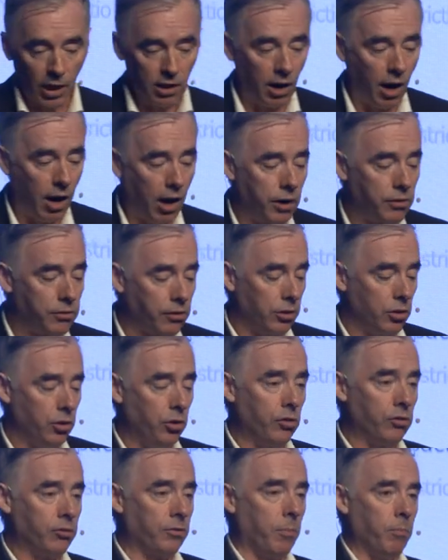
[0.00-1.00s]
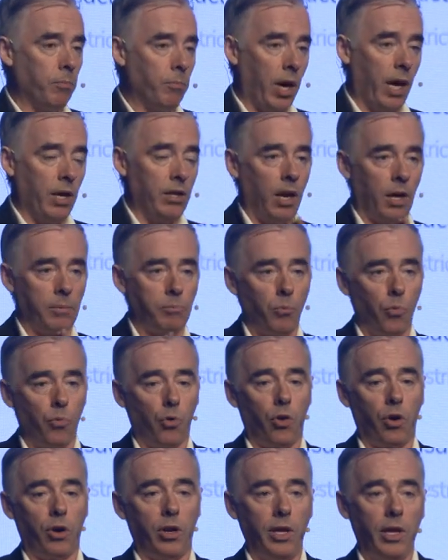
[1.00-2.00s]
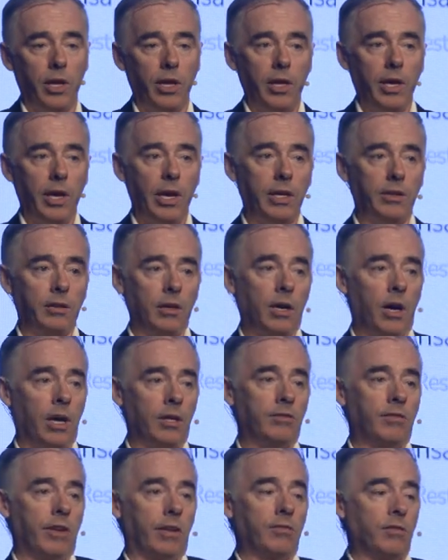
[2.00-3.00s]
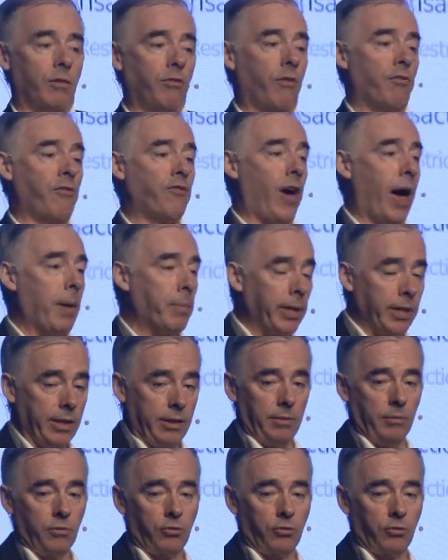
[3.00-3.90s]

cards are used a lot more in the context of a family.